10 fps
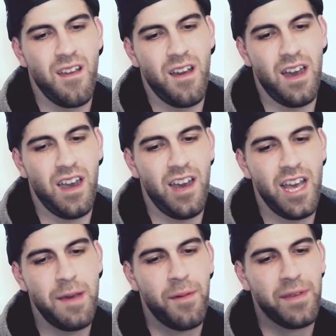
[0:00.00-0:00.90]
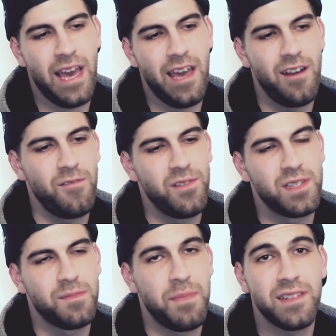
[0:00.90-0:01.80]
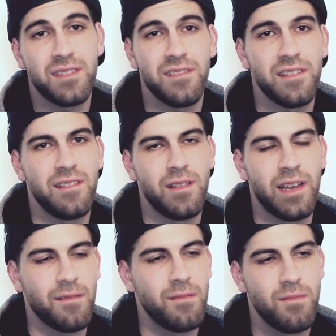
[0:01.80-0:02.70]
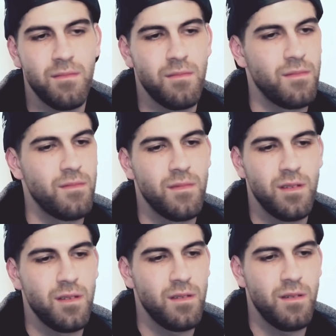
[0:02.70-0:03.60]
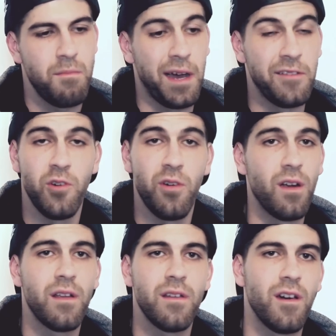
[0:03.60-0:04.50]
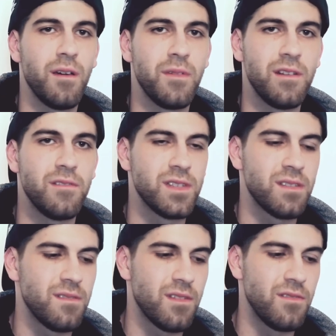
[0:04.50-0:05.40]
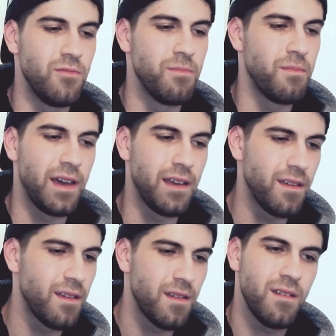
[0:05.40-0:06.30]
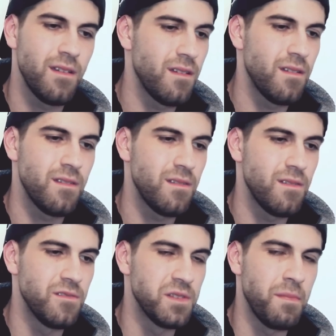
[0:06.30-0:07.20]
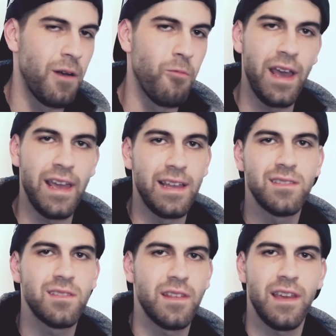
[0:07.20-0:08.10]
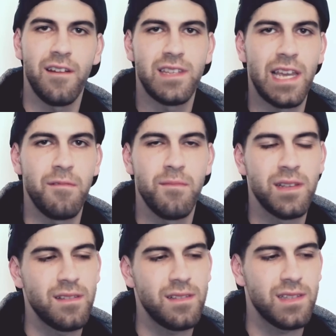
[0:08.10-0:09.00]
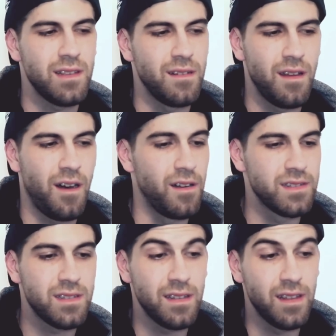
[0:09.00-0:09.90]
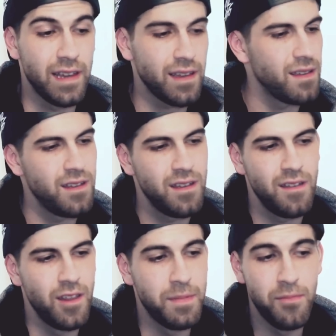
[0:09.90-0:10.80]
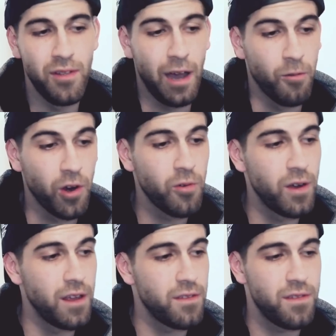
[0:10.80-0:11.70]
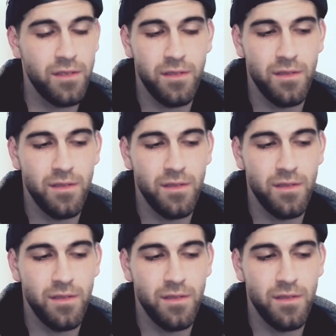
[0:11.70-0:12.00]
Uh, Hip Hop Canada was basically like my door. You know what I mean? It was the, my it was my way into the entertainment business, and honestly, like the people I work with.